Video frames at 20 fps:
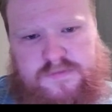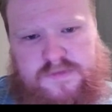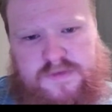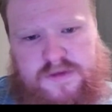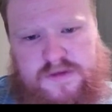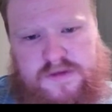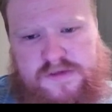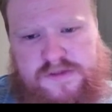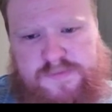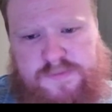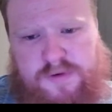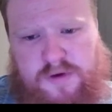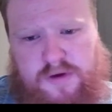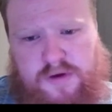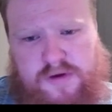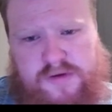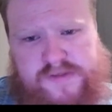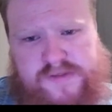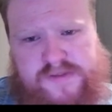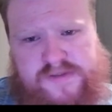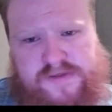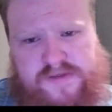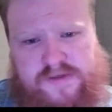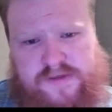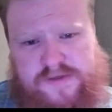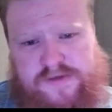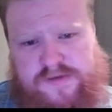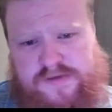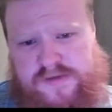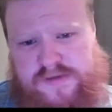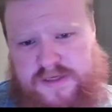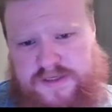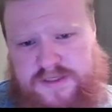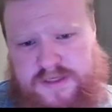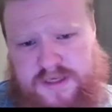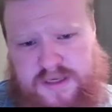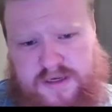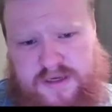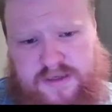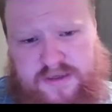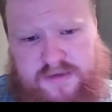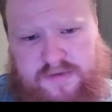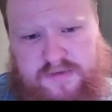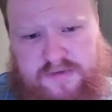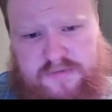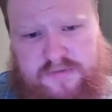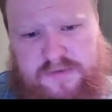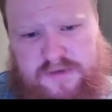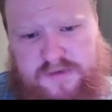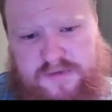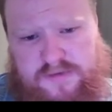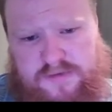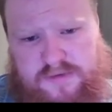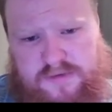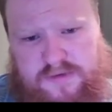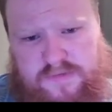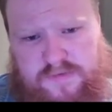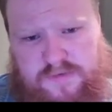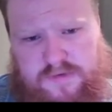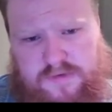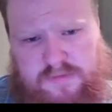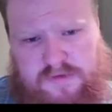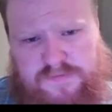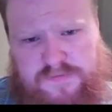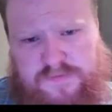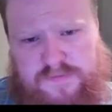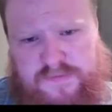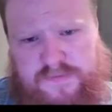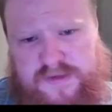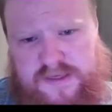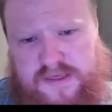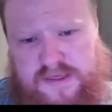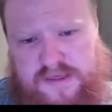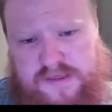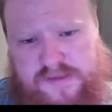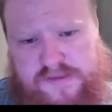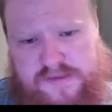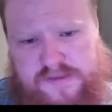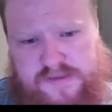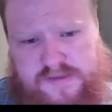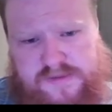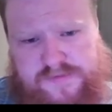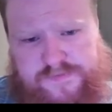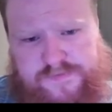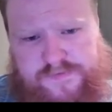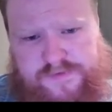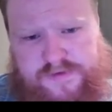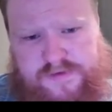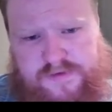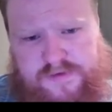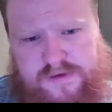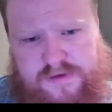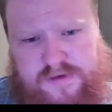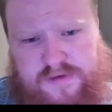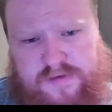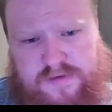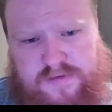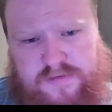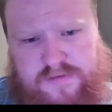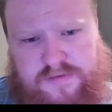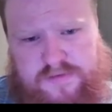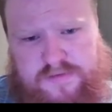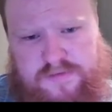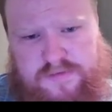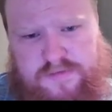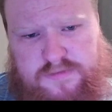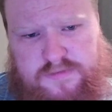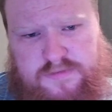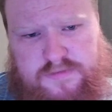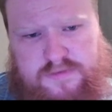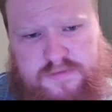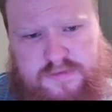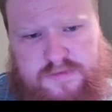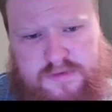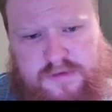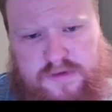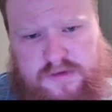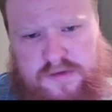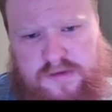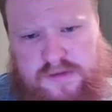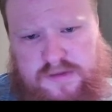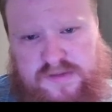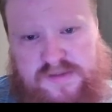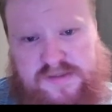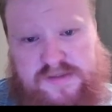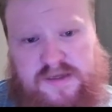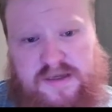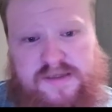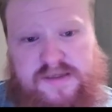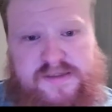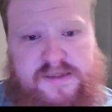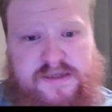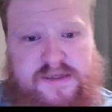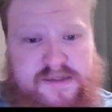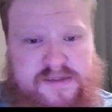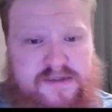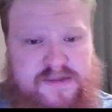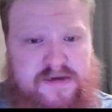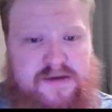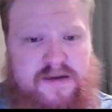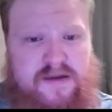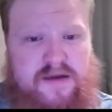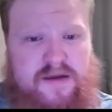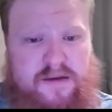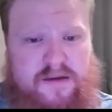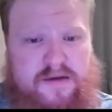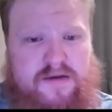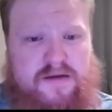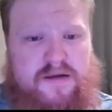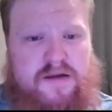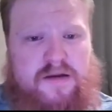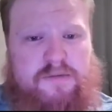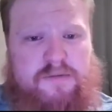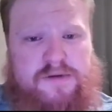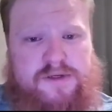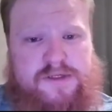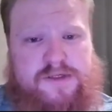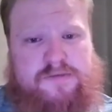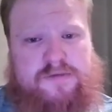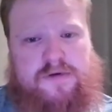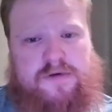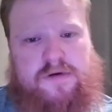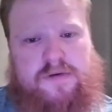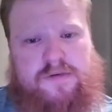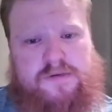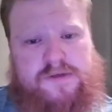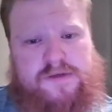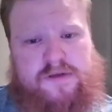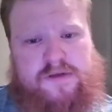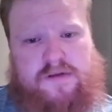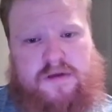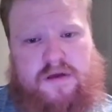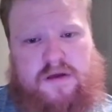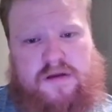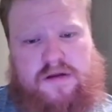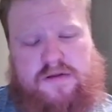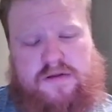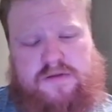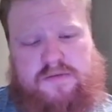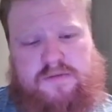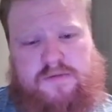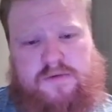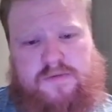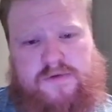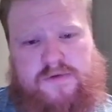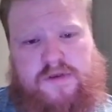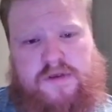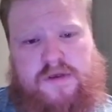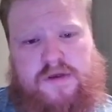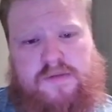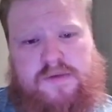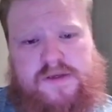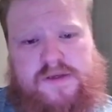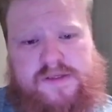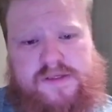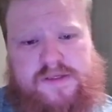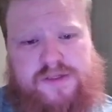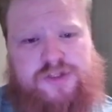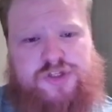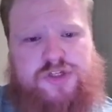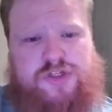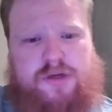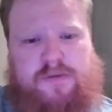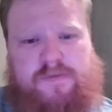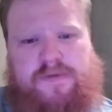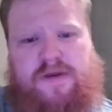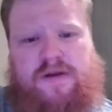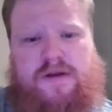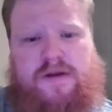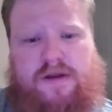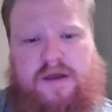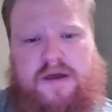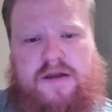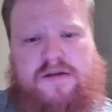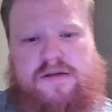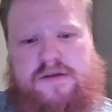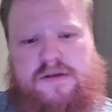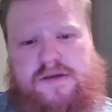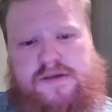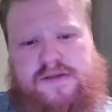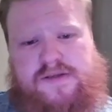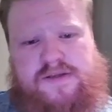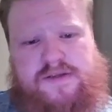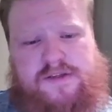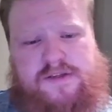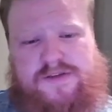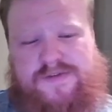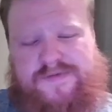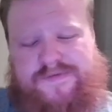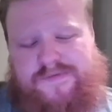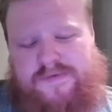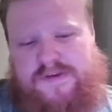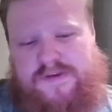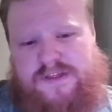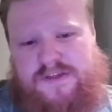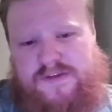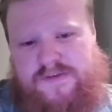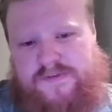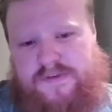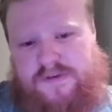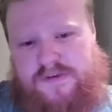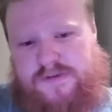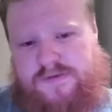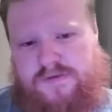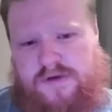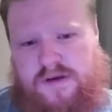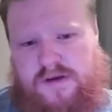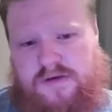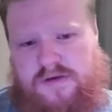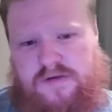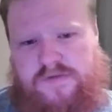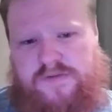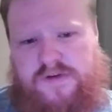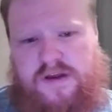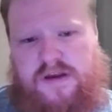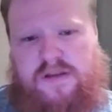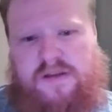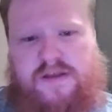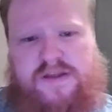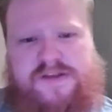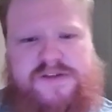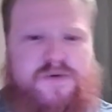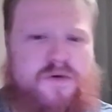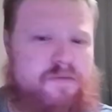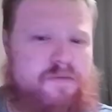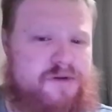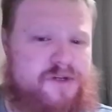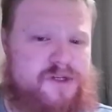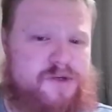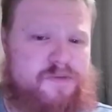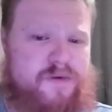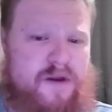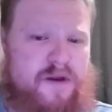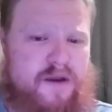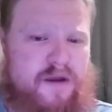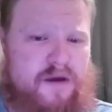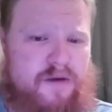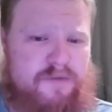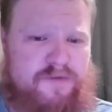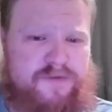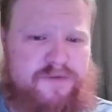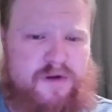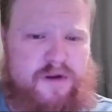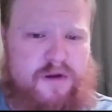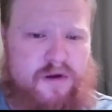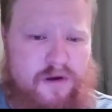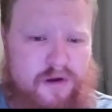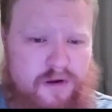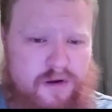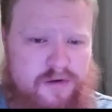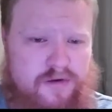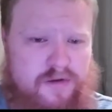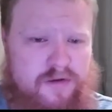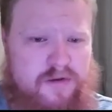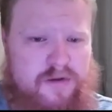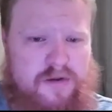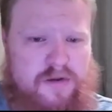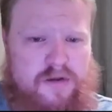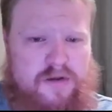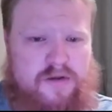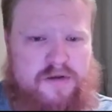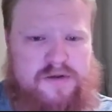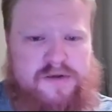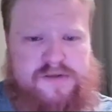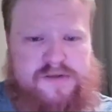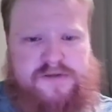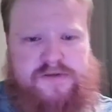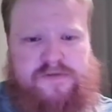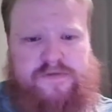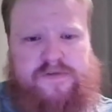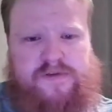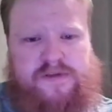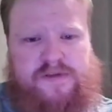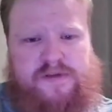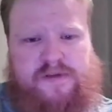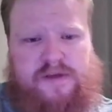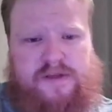This pawn center is actually kind of killing me. Even though I'm up a piece, it doesn't feel like it. It's nice that it's a knight and not a bishop, though. I will say that at the moment, because he can jump in and out of these. It just feels right. If I had a light square bishop right now, it'd be very hard because of these light